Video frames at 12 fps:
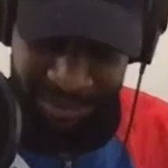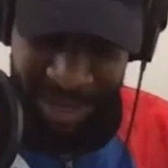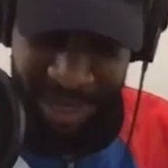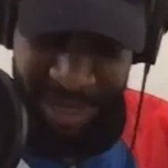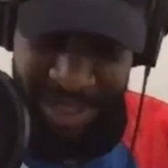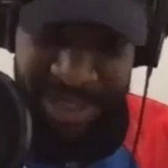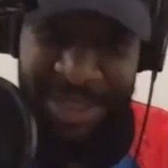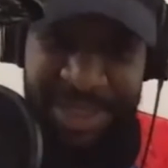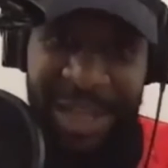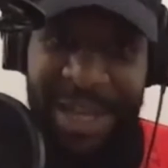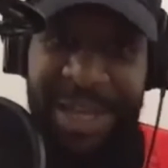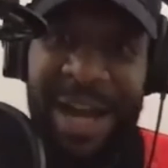AD
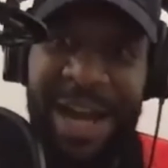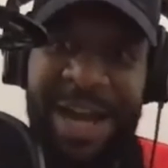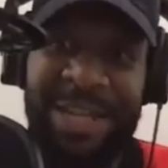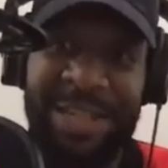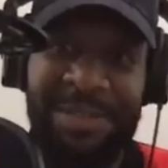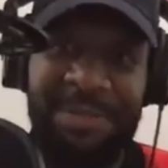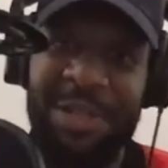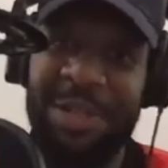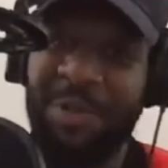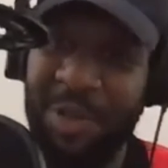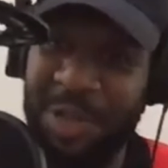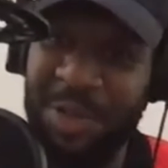that highly, where
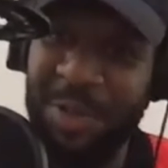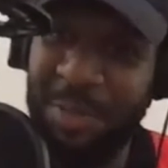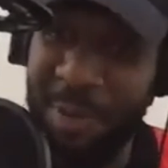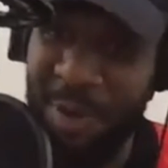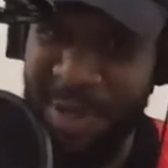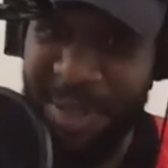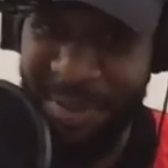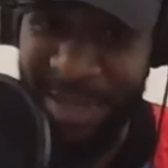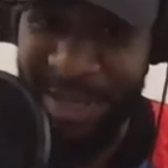22 points per